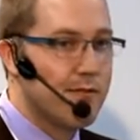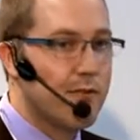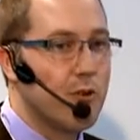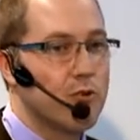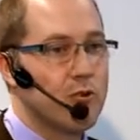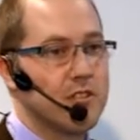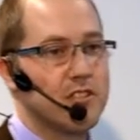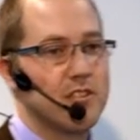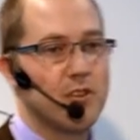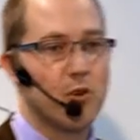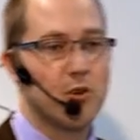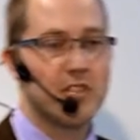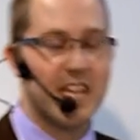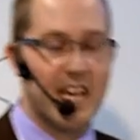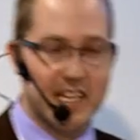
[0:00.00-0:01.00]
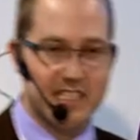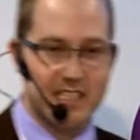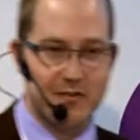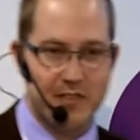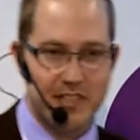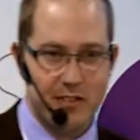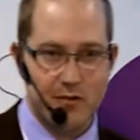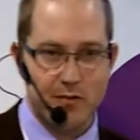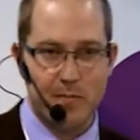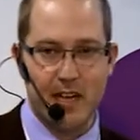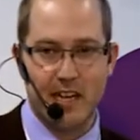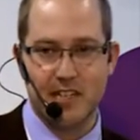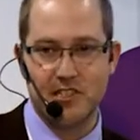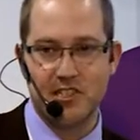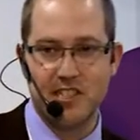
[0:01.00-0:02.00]
focus on the activity of
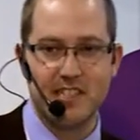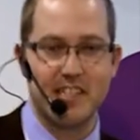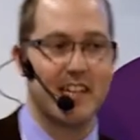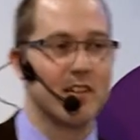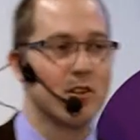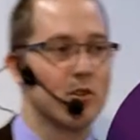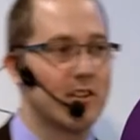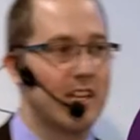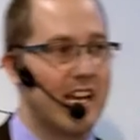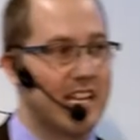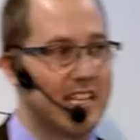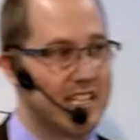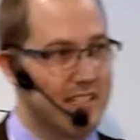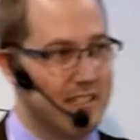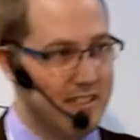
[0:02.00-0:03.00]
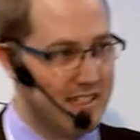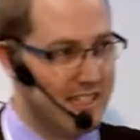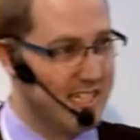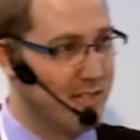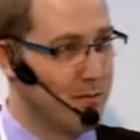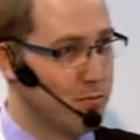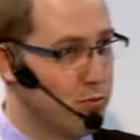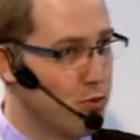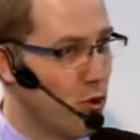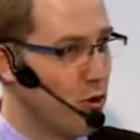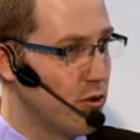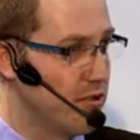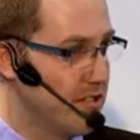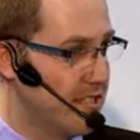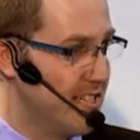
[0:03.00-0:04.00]
packaging and look at it in a
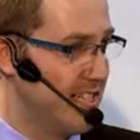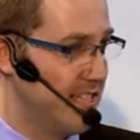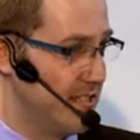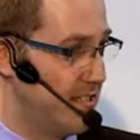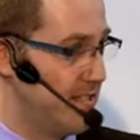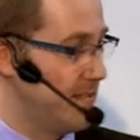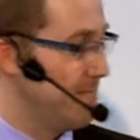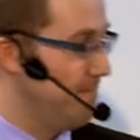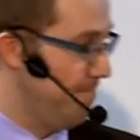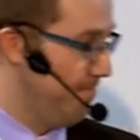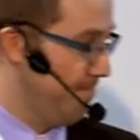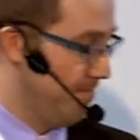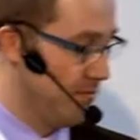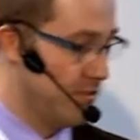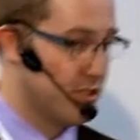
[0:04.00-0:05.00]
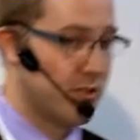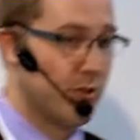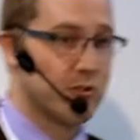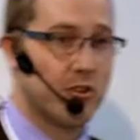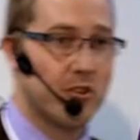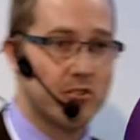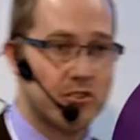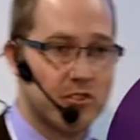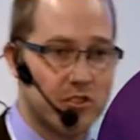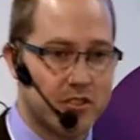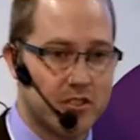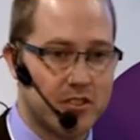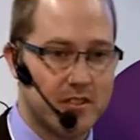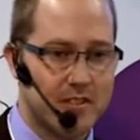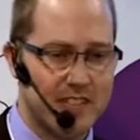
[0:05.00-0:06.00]
broader sense. So not
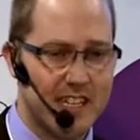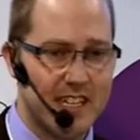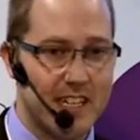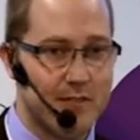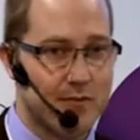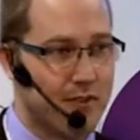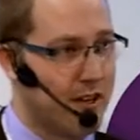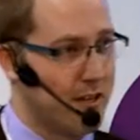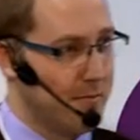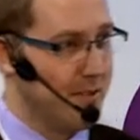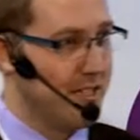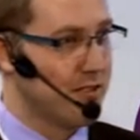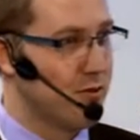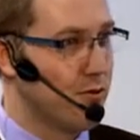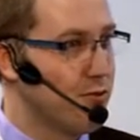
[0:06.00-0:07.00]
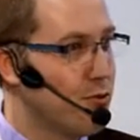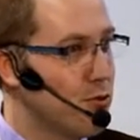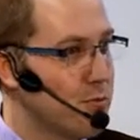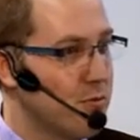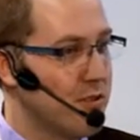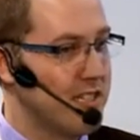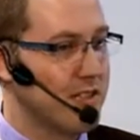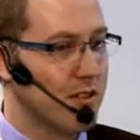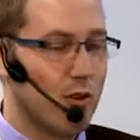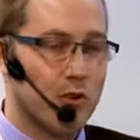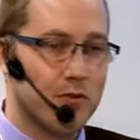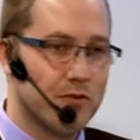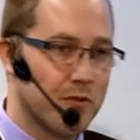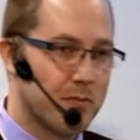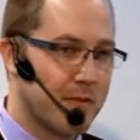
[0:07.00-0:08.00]
just the environmental footprint
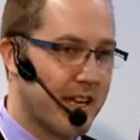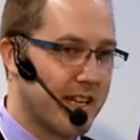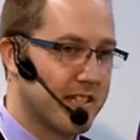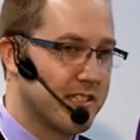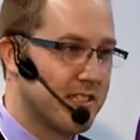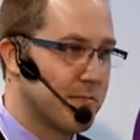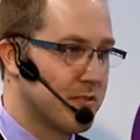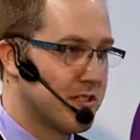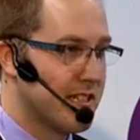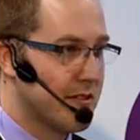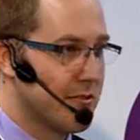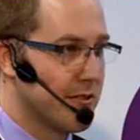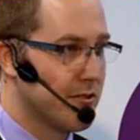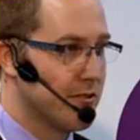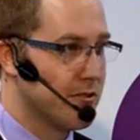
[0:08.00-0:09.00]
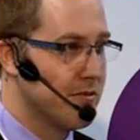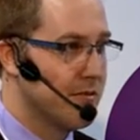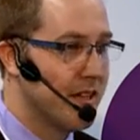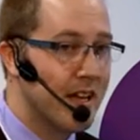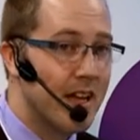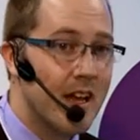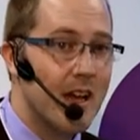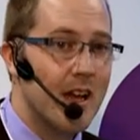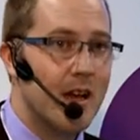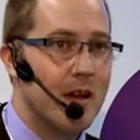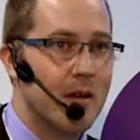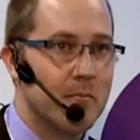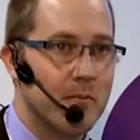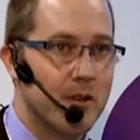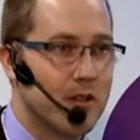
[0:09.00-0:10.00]
of your packaging material,
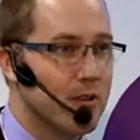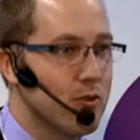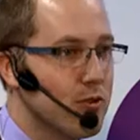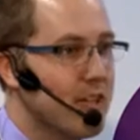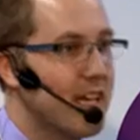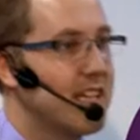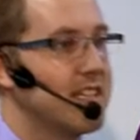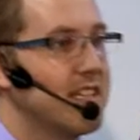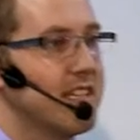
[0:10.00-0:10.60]
but look at